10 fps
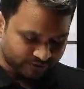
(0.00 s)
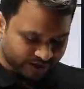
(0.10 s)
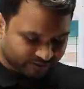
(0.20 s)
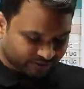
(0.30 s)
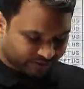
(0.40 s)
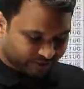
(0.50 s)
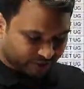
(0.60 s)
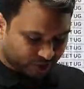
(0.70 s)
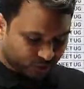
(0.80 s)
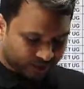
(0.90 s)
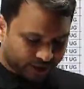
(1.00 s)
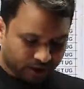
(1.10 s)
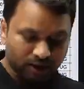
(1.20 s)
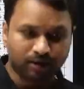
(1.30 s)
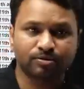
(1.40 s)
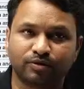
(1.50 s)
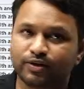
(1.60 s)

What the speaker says: we have given you in terms